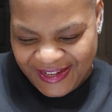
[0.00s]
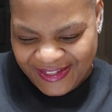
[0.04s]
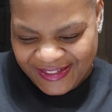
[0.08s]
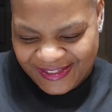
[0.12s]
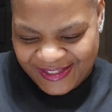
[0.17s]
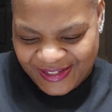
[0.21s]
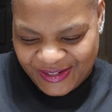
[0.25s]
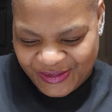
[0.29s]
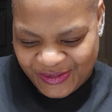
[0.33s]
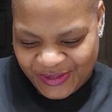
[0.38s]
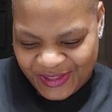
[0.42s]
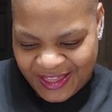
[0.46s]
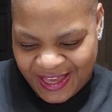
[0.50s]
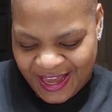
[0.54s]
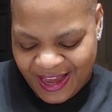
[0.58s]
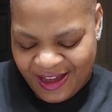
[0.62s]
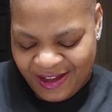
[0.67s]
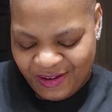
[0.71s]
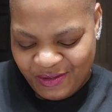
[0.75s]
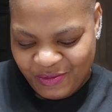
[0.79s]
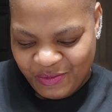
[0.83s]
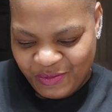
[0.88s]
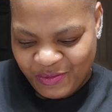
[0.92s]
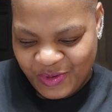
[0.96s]
So
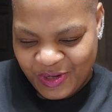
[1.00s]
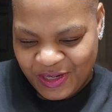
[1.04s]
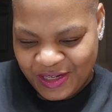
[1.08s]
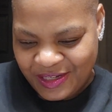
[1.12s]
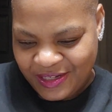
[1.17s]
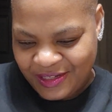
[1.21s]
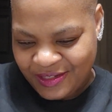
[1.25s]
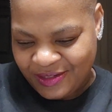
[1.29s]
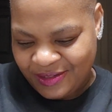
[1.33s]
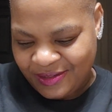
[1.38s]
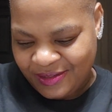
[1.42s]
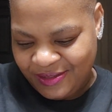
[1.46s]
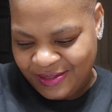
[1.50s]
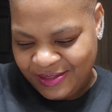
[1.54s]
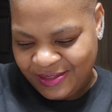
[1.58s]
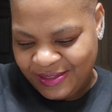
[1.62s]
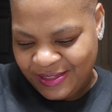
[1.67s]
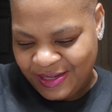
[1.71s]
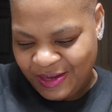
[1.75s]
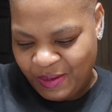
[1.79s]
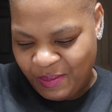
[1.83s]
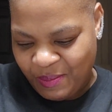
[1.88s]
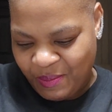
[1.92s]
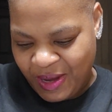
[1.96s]
that was
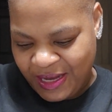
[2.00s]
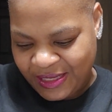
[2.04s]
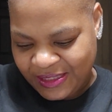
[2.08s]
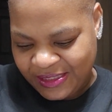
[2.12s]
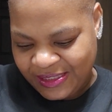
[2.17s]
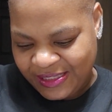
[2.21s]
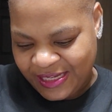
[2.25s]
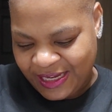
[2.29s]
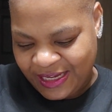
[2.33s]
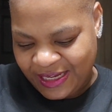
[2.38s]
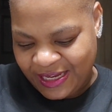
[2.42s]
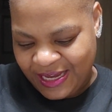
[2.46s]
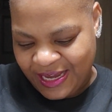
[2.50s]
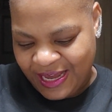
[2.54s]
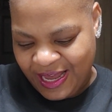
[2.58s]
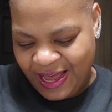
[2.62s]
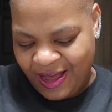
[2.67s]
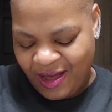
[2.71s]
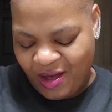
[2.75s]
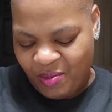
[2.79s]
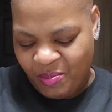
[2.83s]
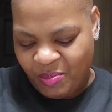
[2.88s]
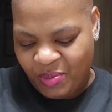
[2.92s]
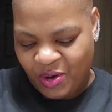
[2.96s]
my second
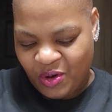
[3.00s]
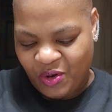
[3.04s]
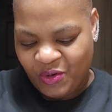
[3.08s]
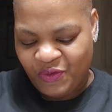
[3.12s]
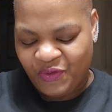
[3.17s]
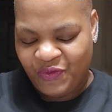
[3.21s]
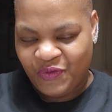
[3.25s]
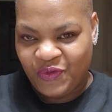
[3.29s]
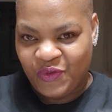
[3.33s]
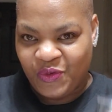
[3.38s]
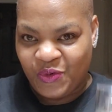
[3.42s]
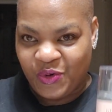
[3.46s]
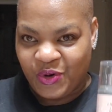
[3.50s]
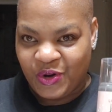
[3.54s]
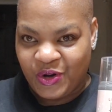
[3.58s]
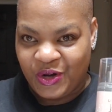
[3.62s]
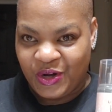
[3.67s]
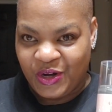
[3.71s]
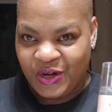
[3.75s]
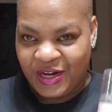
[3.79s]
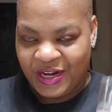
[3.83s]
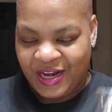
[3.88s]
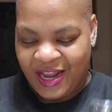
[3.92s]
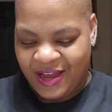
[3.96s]
combo
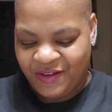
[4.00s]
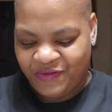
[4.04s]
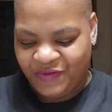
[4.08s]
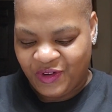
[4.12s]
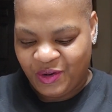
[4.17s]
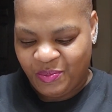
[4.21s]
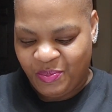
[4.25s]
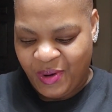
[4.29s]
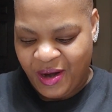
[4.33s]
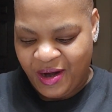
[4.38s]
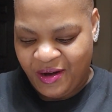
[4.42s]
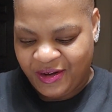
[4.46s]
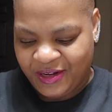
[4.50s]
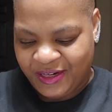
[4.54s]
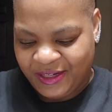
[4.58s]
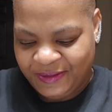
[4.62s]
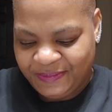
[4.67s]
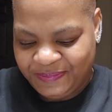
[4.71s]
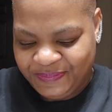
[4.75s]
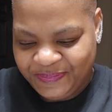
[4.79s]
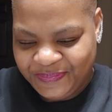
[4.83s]
for Life of the Party.